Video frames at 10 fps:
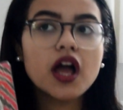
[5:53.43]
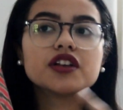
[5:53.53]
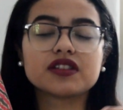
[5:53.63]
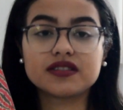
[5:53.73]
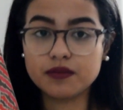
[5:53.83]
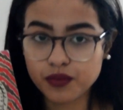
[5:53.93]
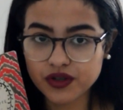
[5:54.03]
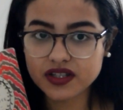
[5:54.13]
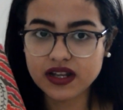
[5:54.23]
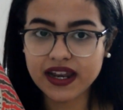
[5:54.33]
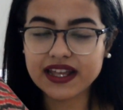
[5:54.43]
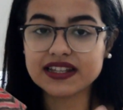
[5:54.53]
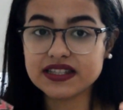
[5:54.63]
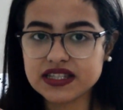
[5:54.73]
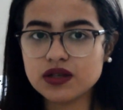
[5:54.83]
So it's important, and I
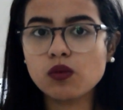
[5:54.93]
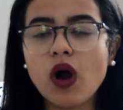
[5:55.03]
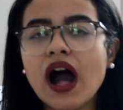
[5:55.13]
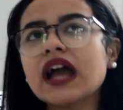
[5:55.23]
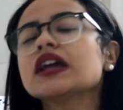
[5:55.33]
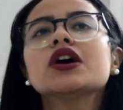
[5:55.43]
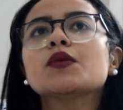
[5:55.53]
can see why